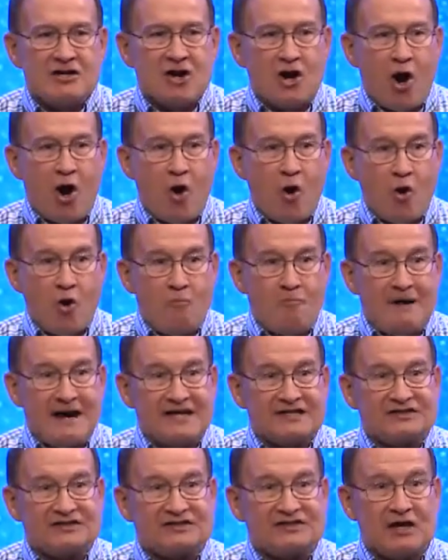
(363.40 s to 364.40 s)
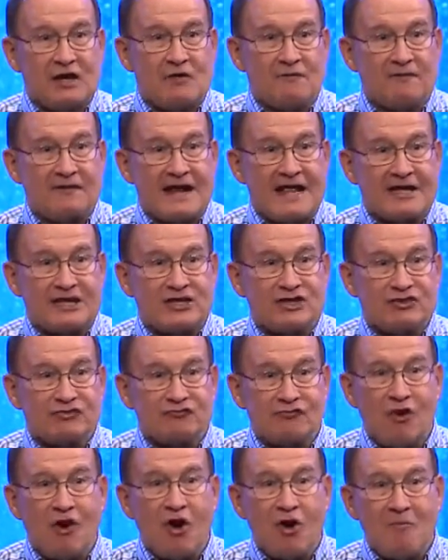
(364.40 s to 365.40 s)
hold myself and I
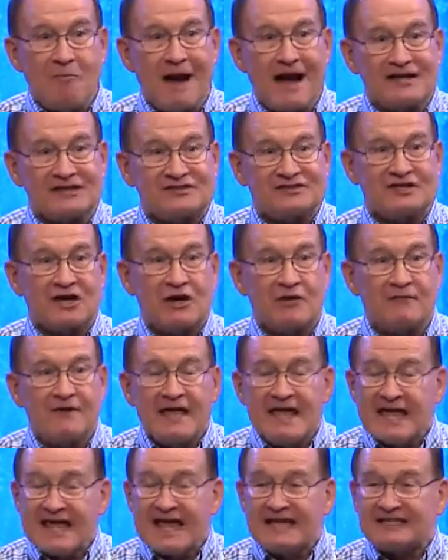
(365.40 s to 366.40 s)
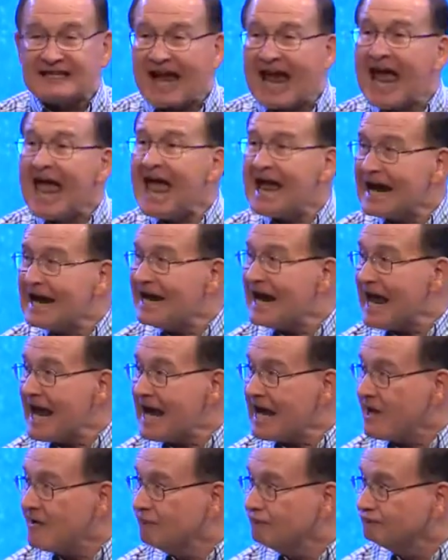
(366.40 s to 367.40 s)
control myself. It's
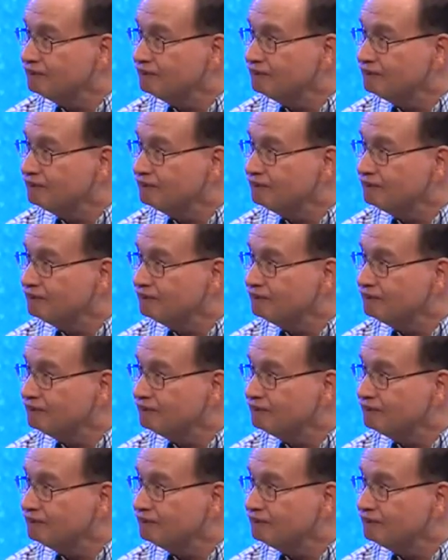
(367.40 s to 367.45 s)
agony.